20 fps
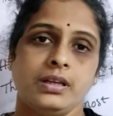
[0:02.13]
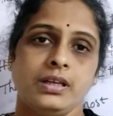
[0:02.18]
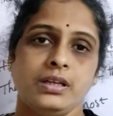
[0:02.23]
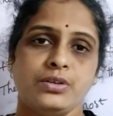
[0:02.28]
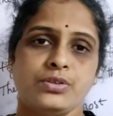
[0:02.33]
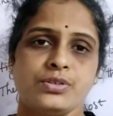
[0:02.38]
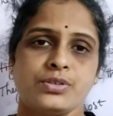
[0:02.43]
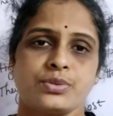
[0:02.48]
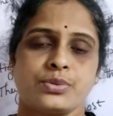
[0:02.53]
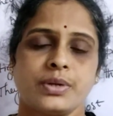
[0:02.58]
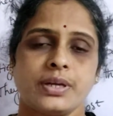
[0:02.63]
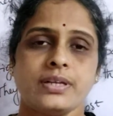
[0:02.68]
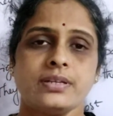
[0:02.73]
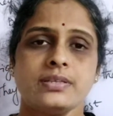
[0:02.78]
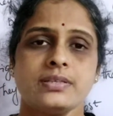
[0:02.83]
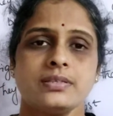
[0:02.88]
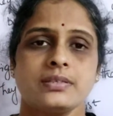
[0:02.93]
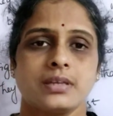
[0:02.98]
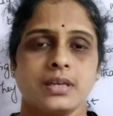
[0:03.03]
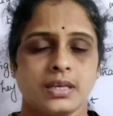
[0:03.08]
Hello
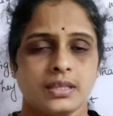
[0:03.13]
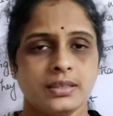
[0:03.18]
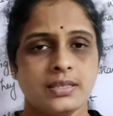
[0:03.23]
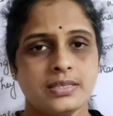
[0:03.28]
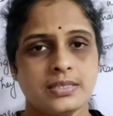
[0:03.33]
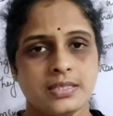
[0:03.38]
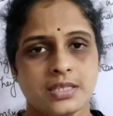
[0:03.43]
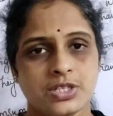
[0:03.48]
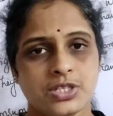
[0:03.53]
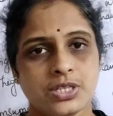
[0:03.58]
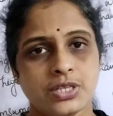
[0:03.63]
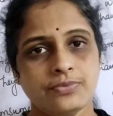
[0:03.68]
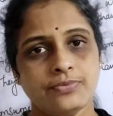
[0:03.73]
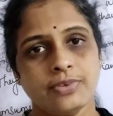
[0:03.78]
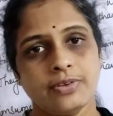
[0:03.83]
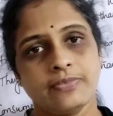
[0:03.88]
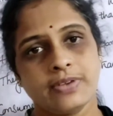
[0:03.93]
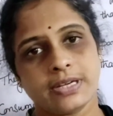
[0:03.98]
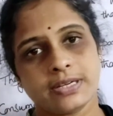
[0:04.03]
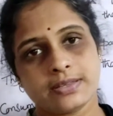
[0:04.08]
students, in this session
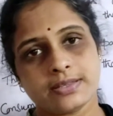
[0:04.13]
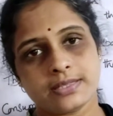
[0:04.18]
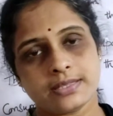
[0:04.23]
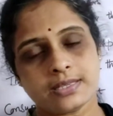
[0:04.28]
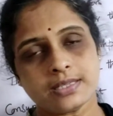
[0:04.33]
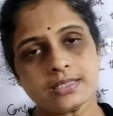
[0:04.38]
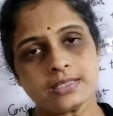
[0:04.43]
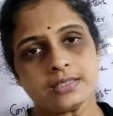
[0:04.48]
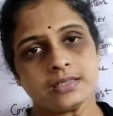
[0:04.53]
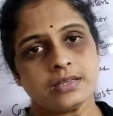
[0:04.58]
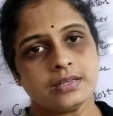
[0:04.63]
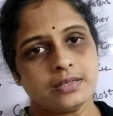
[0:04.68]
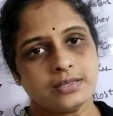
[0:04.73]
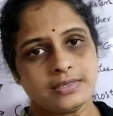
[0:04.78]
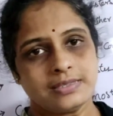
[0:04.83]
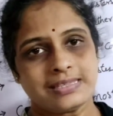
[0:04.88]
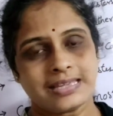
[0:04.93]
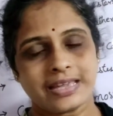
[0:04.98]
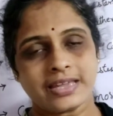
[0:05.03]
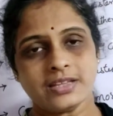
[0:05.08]
we will discuss
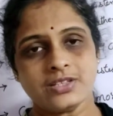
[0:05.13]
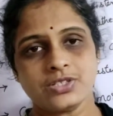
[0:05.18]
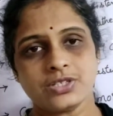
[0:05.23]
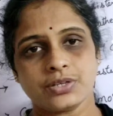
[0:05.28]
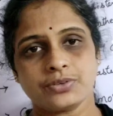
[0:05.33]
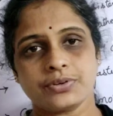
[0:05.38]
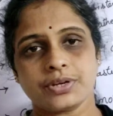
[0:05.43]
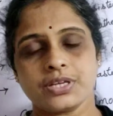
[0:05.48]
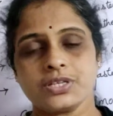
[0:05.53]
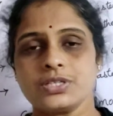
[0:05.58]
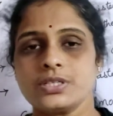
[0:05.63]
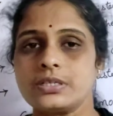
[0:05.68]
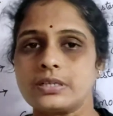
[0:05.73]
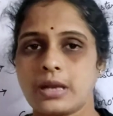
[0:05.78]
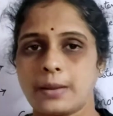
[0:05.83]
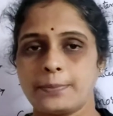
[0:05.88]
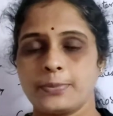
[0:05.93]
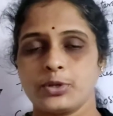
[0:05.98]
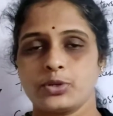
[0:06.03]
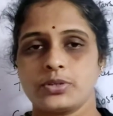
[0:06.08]
second generation
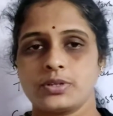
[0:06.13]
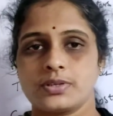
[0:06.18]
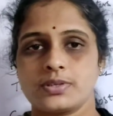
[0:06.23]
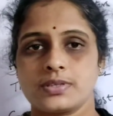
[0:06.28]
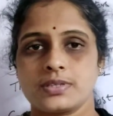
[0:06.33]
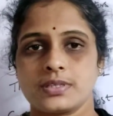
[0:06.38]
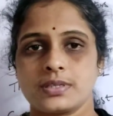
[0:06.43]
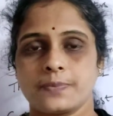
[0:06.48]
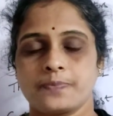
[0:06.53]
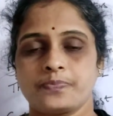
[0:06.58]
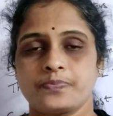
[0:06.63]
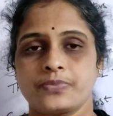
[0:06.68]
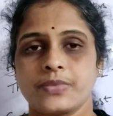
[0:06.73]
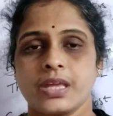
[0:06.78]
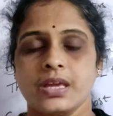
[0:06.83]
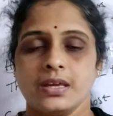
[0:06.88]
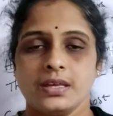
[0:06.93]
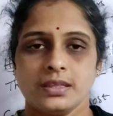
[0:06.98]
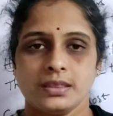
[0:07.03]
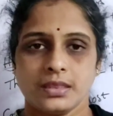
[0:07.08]
computers.
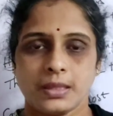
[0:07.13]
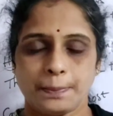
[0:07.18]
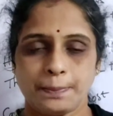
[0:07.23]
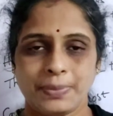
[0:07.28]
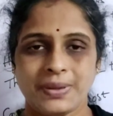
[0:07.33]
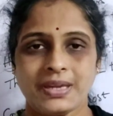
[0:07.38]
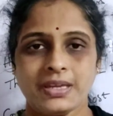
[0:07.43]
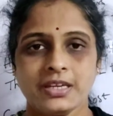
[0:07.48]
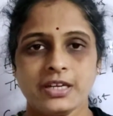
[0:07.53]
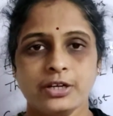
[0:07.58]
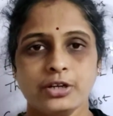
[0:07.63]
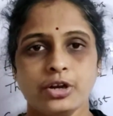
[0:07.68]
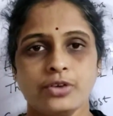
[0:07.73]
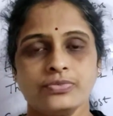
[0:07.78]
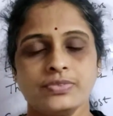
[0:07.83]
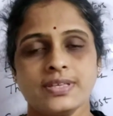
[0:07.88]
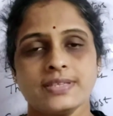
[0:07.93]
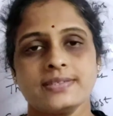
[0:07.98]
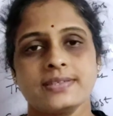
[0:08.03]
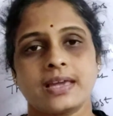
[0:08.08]
The period
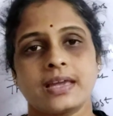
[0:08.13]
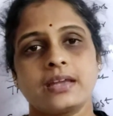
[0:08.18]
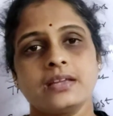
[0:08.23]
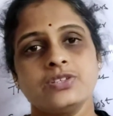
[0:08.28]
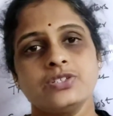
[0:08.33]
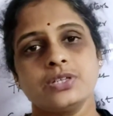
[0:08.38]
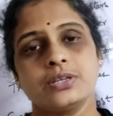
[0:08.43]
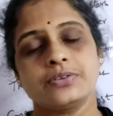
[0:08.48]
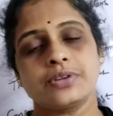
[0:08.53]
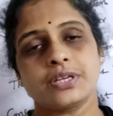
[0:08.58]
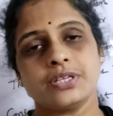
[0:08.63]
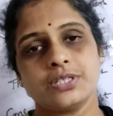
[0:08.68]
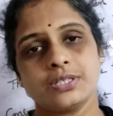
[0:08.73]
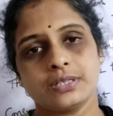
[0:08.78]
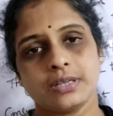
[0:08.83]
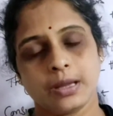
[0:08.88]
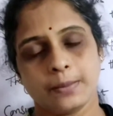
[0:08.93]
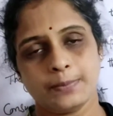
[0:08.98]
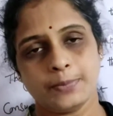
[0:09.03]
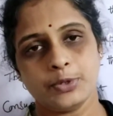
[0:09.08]
of the second
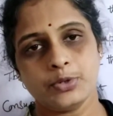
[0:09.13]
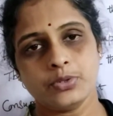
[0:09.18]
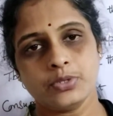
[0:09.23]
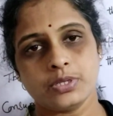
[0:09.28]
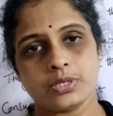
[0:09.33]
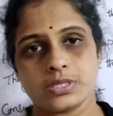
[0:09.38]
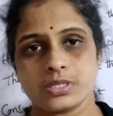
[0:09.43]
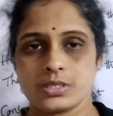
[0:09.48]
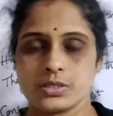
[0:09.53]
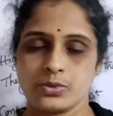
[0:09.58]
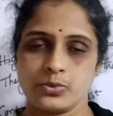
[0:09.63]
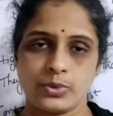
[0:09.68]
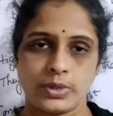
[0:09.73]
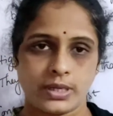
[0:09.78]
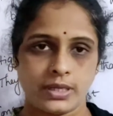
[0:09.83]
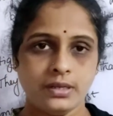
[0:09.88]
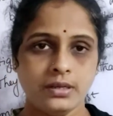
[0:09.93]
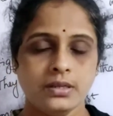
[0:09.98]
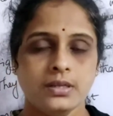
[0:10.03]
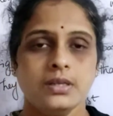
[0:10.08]
generation computers
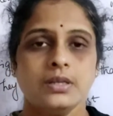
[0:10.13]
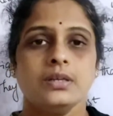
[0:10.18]
were